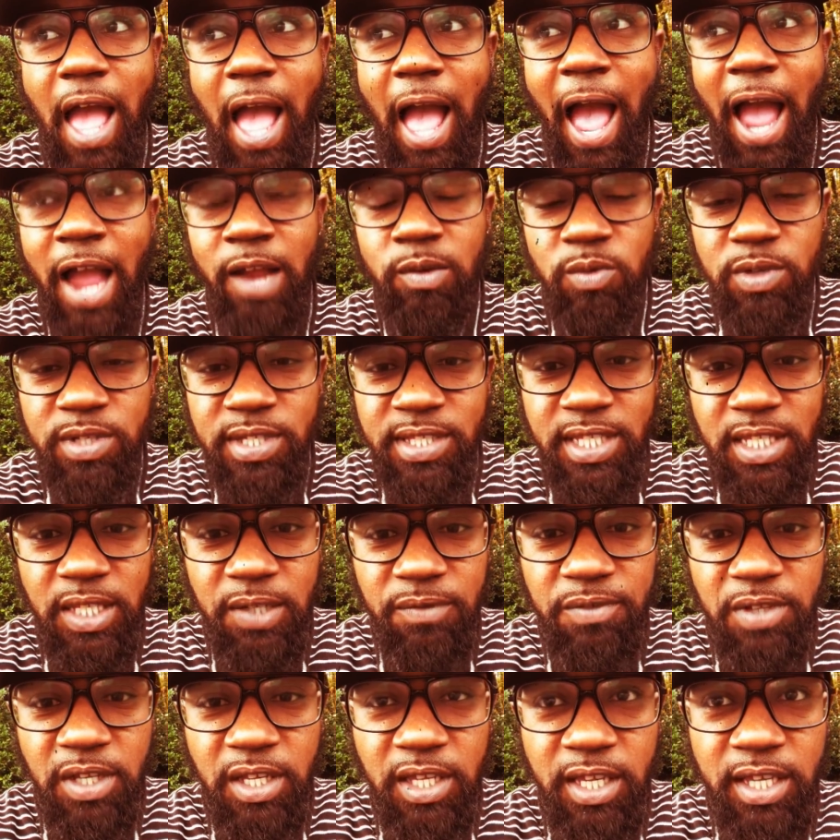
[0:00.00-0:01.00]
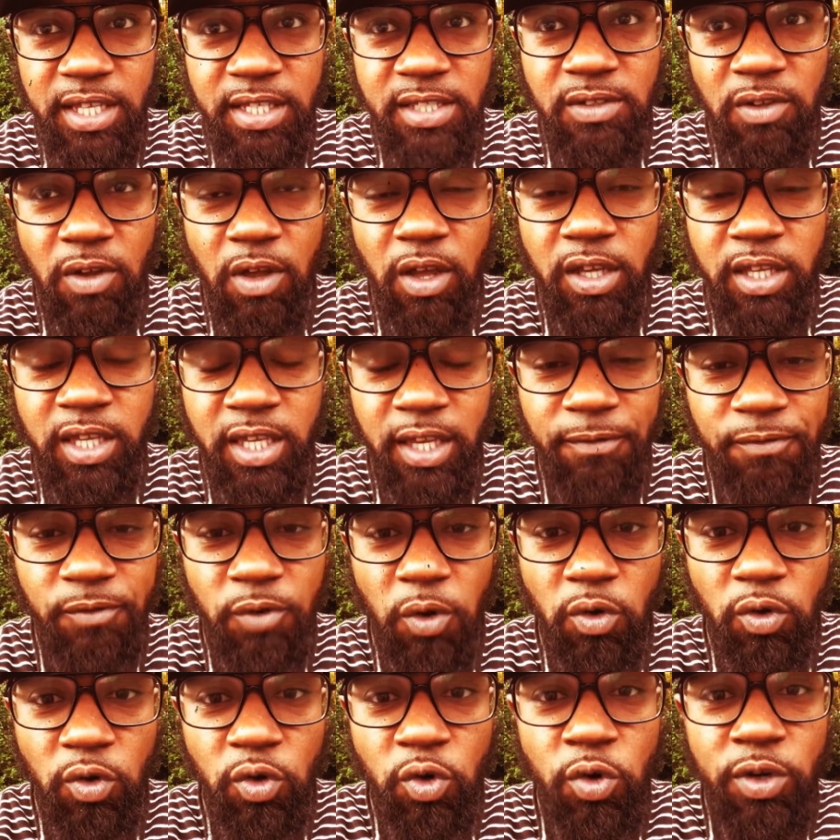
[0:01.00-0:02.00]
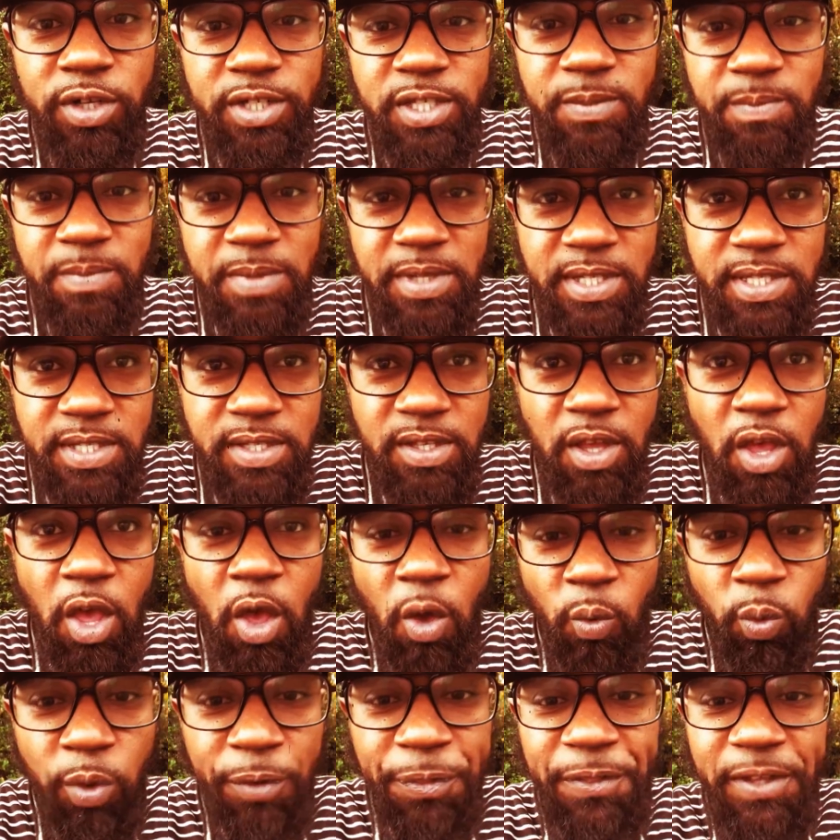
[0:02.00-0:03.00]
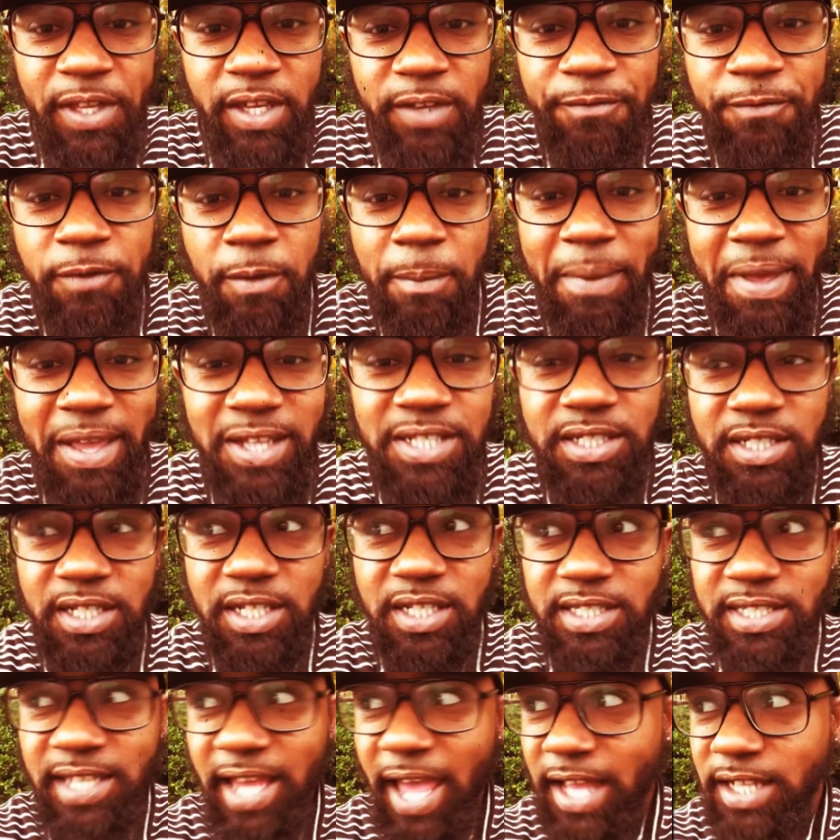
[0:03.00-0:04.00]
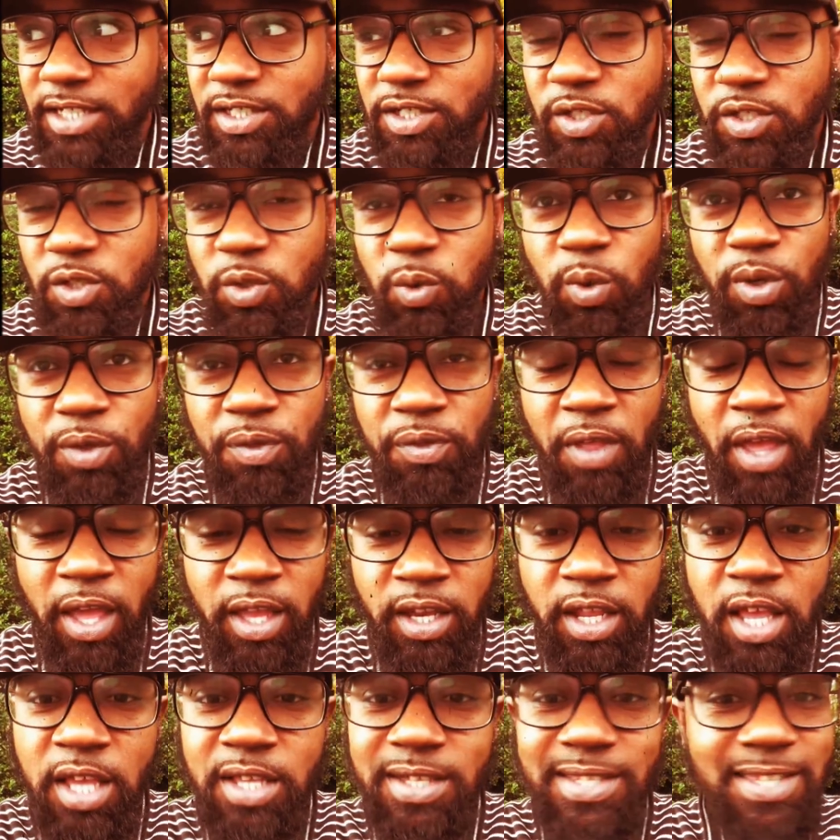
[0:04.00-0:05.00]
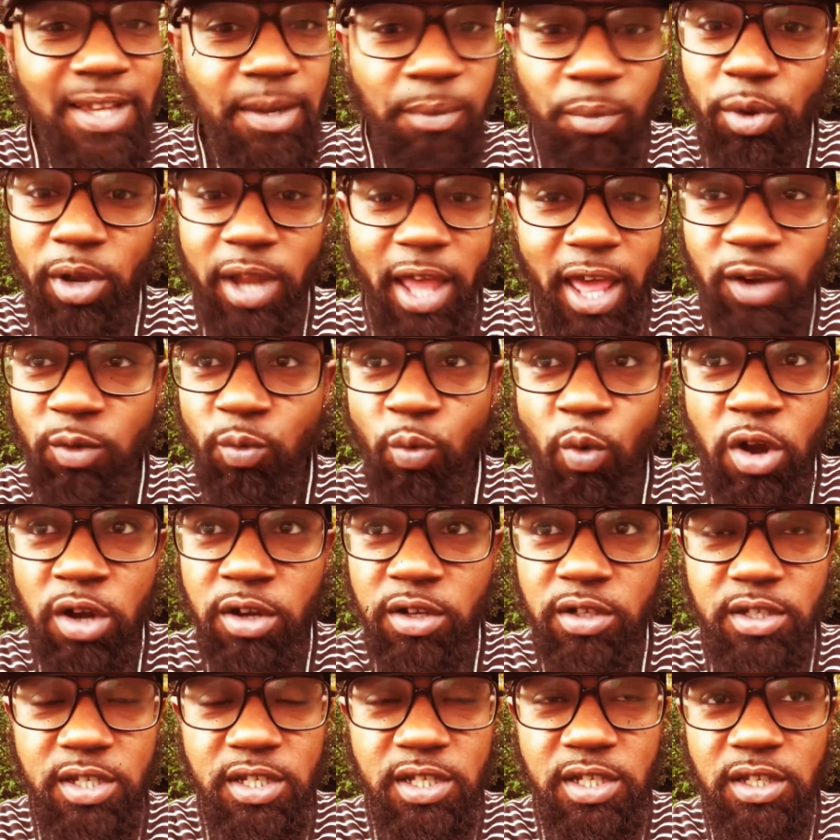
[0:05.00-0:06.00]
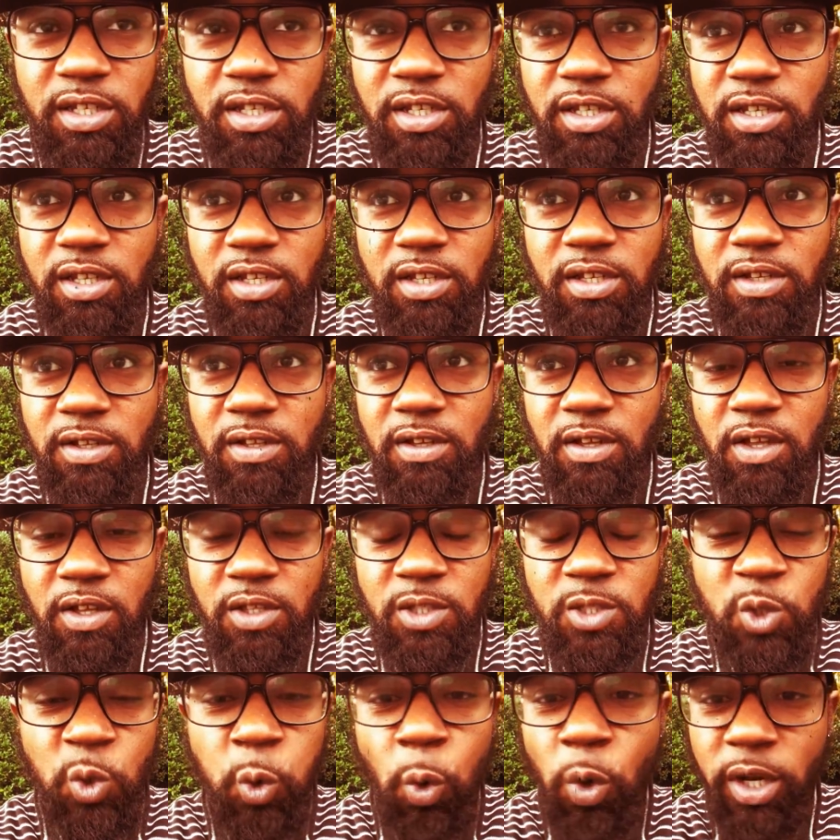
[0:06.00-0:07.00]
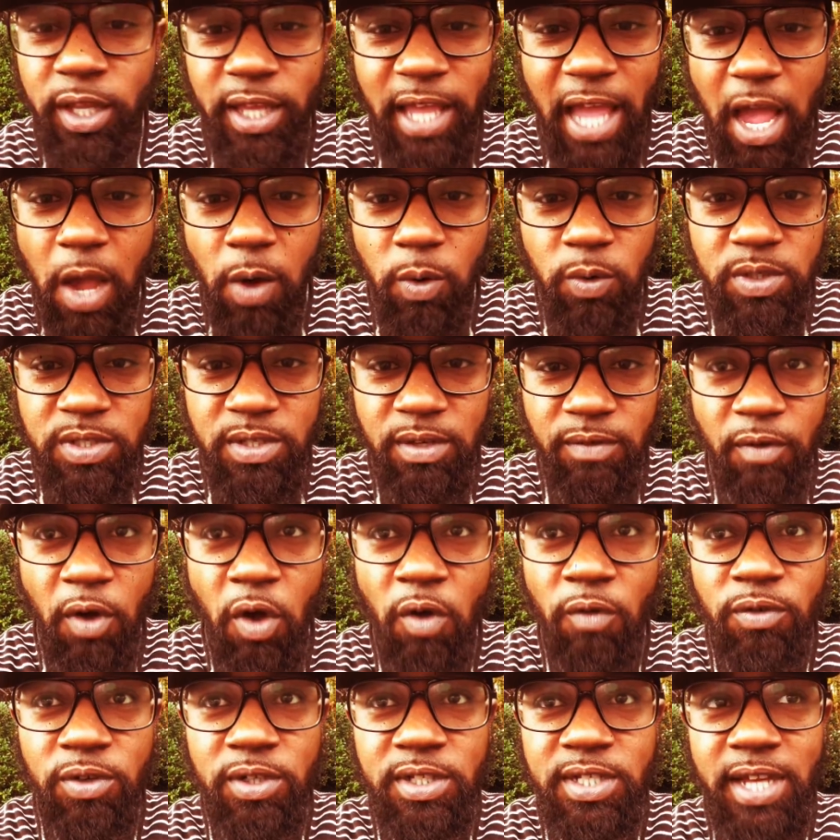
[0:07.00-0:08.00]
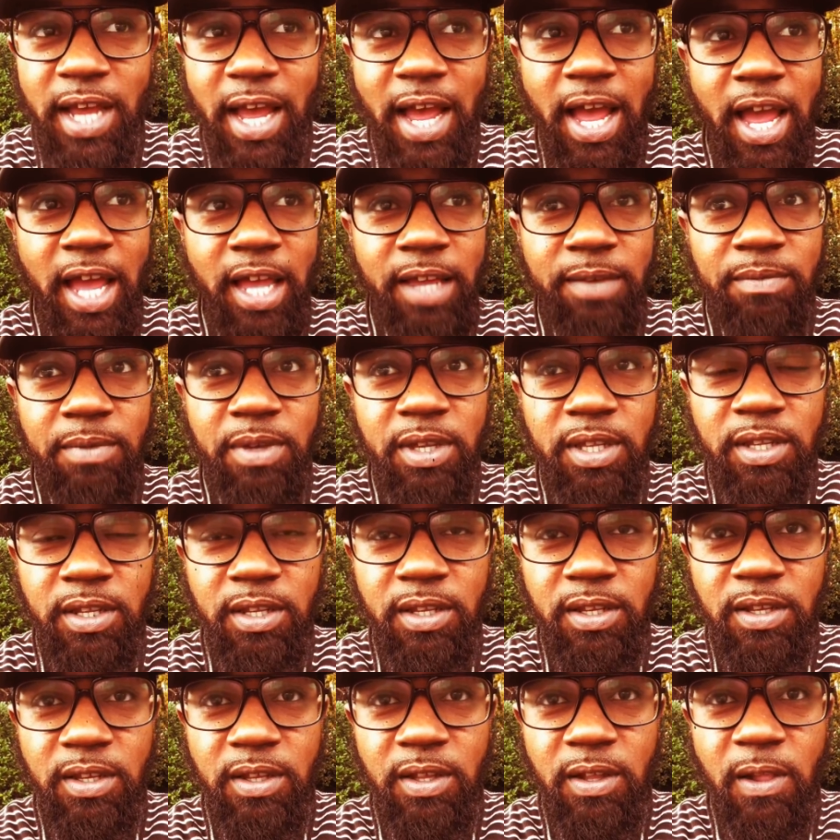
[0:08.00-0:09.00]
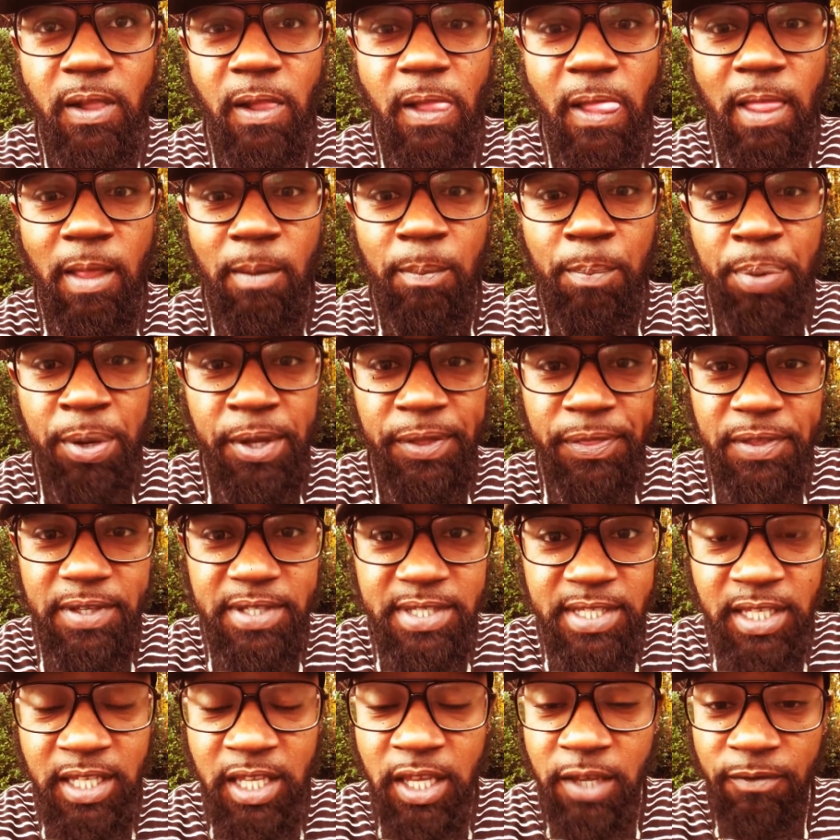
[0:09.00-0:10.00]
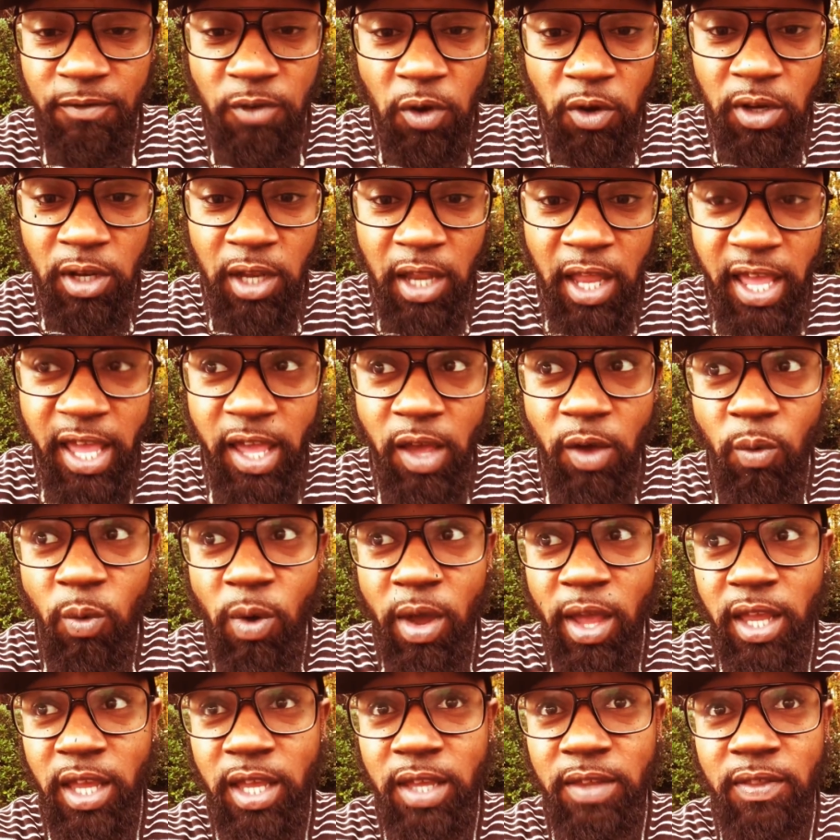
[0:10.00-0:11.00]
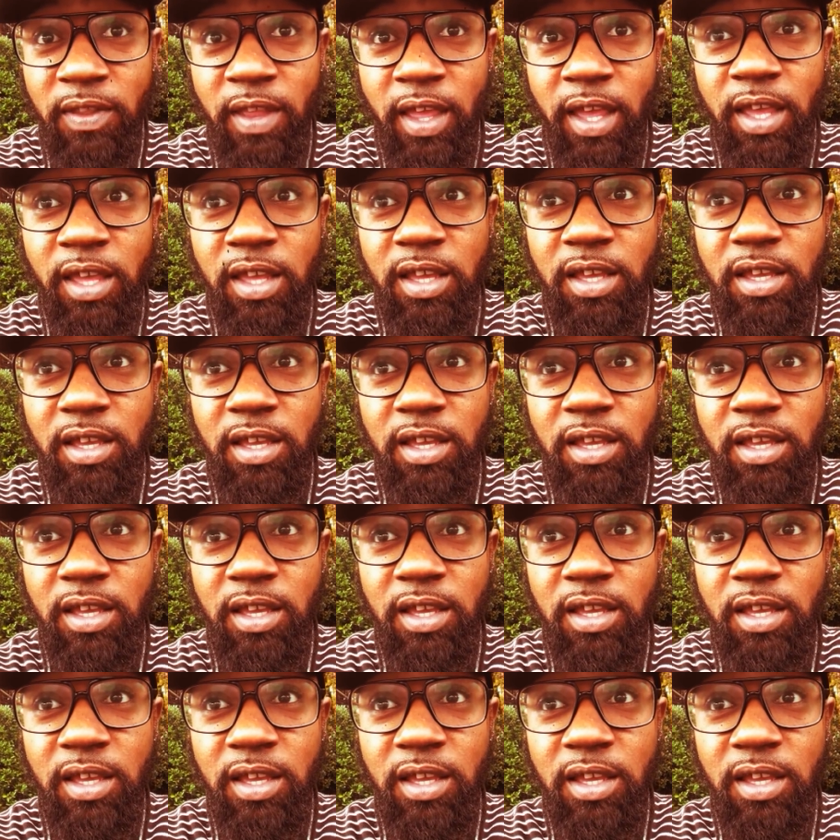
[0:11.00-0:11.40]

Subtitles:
I received a gift on Christmas with the information attached to it that someone had worked 20 hours of overtime and put this gift on layaway, and they